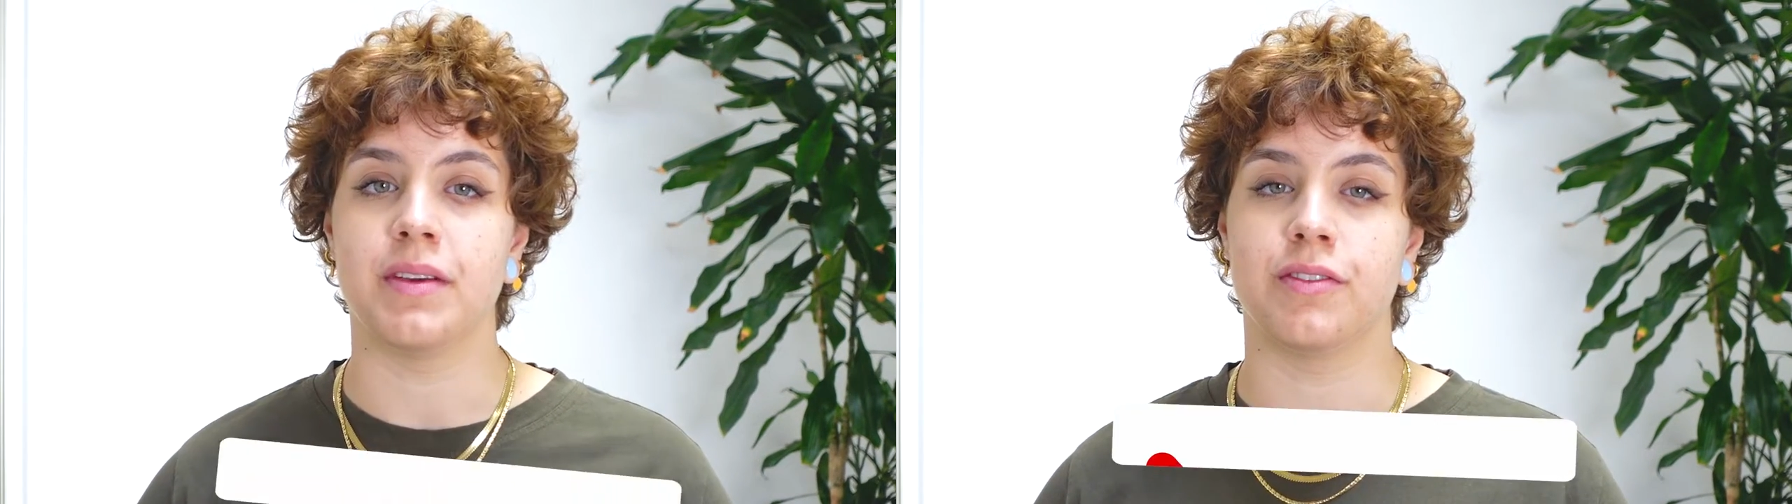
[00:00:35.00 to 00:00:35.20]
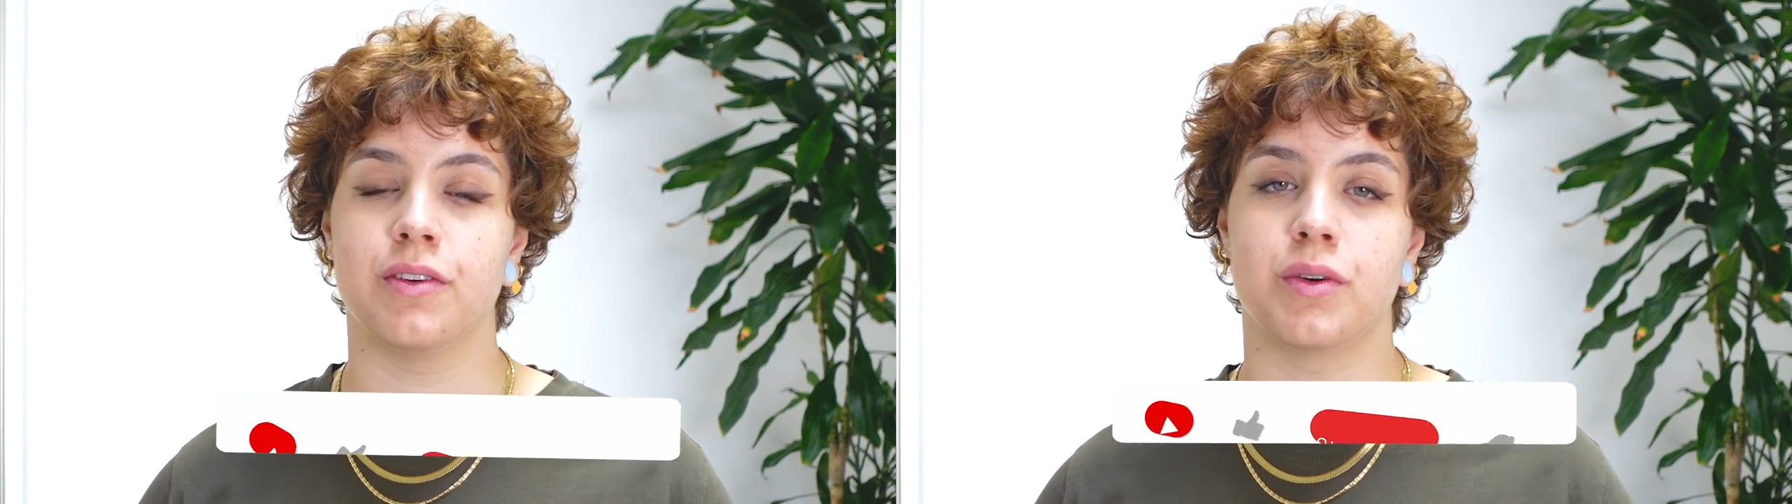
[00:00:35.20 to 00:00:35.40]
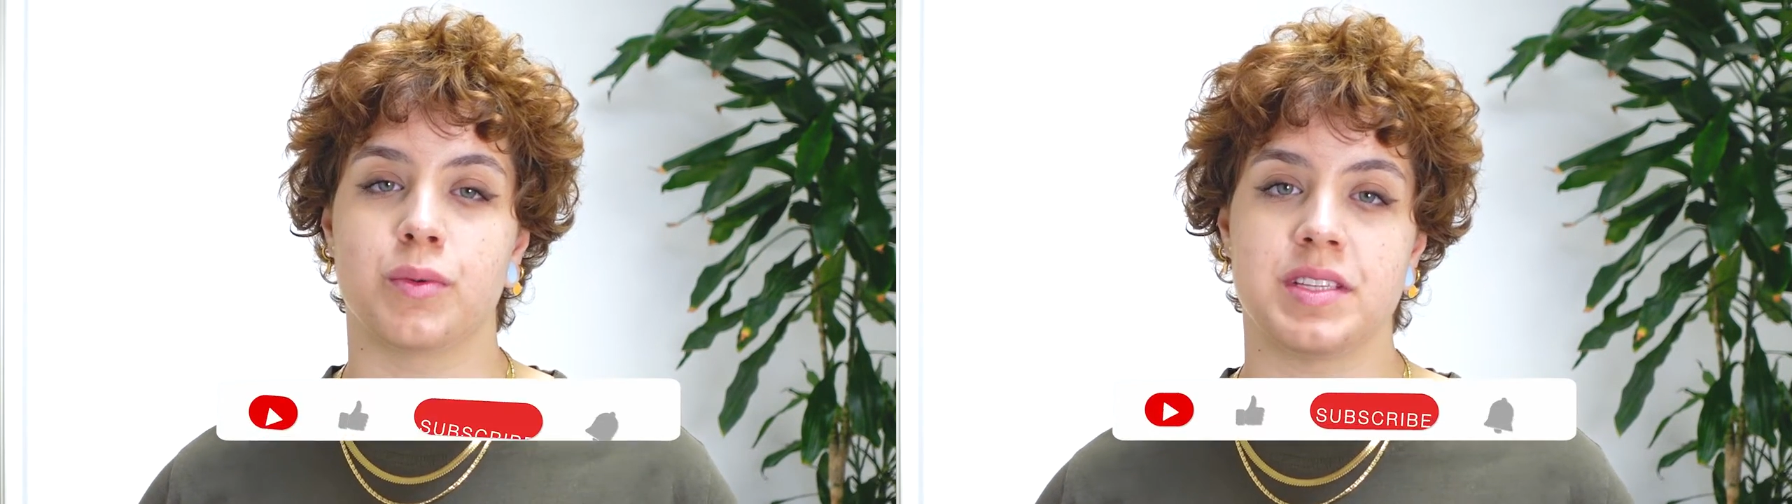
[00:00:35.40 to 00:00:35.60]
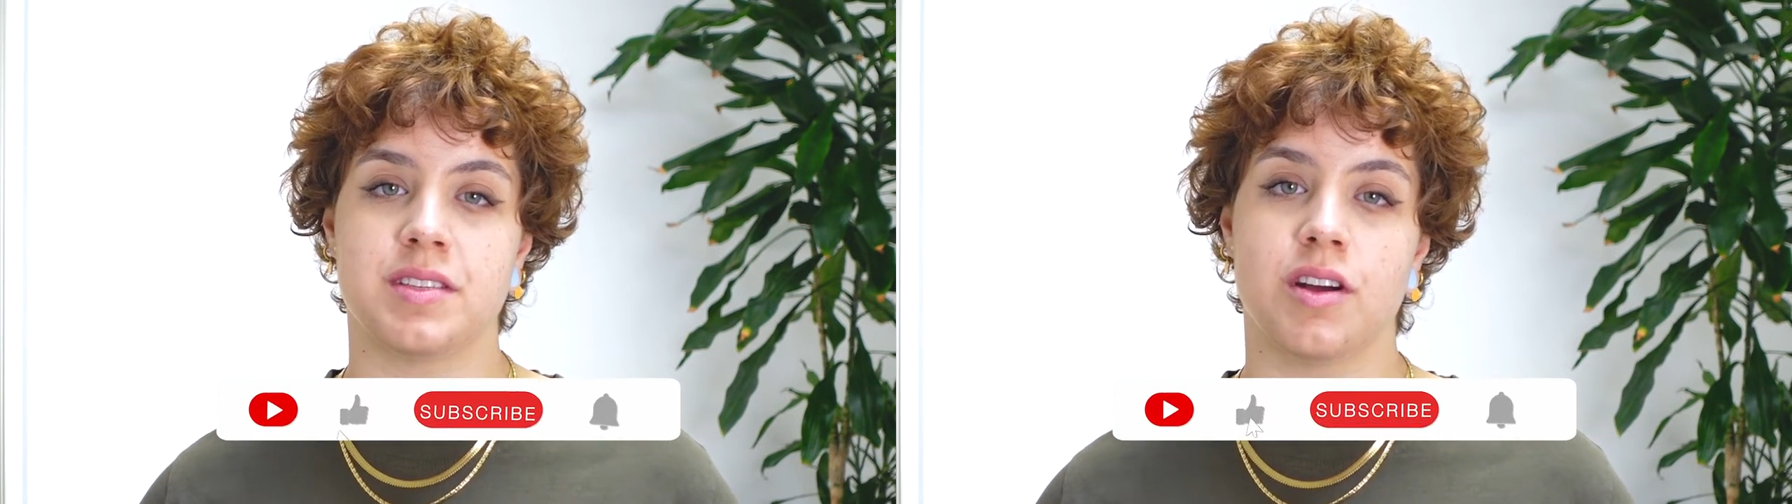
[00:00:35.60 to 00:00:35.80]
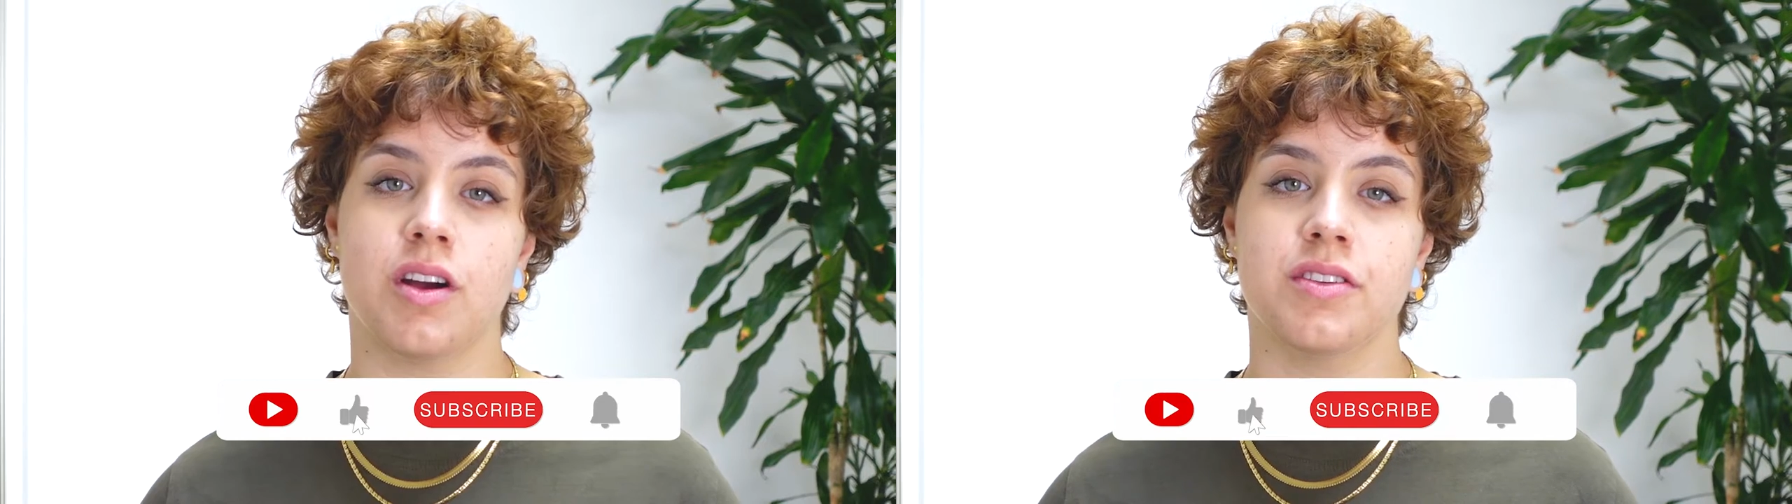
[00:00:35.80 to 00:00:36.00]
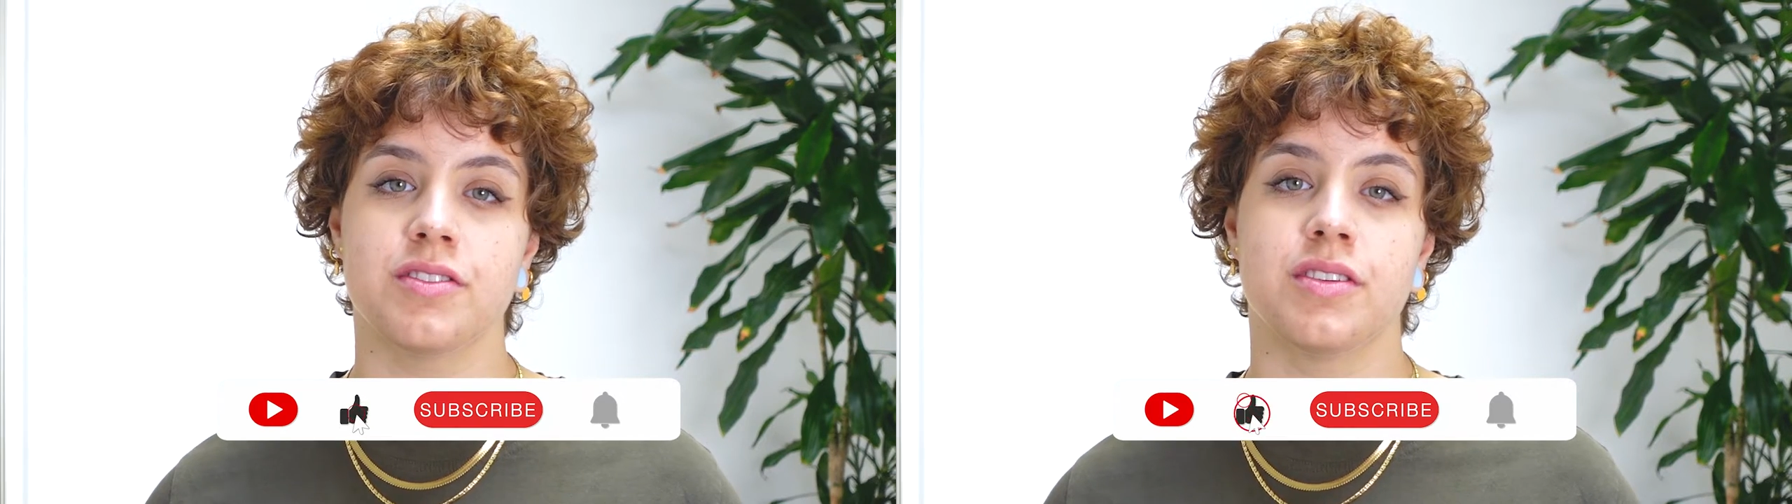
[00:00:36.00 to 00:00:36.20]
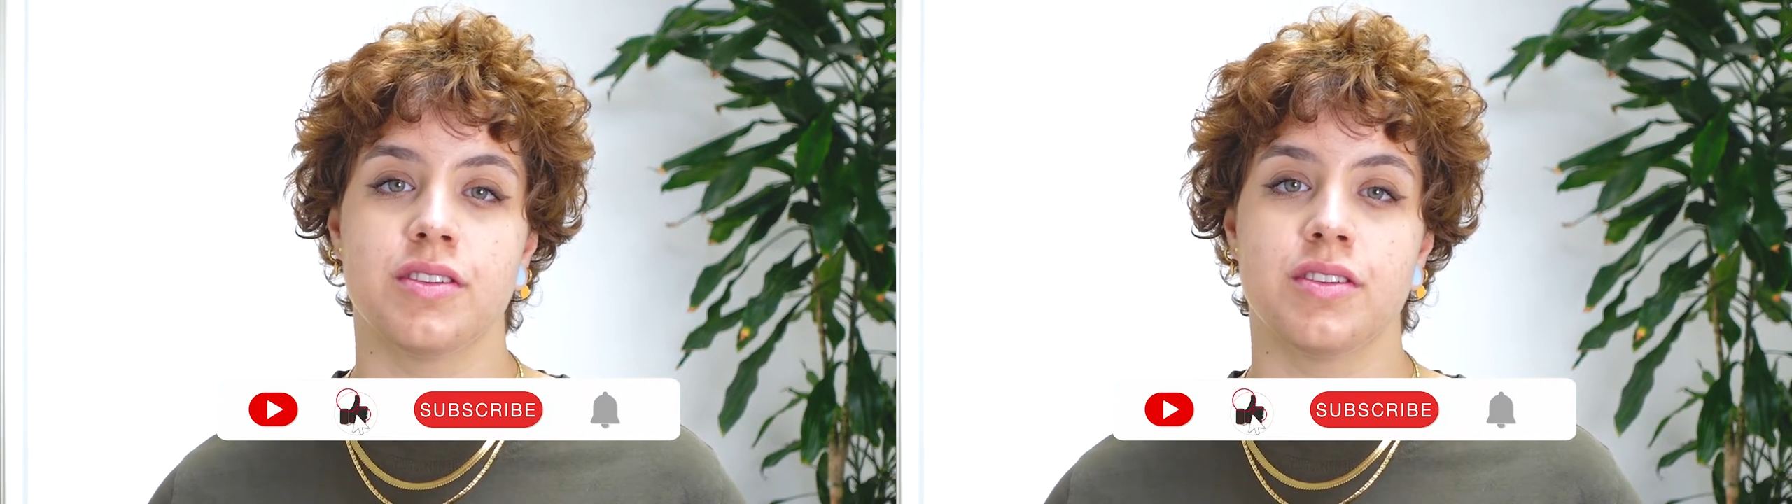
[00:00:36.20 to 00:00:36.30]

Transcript: Before we start,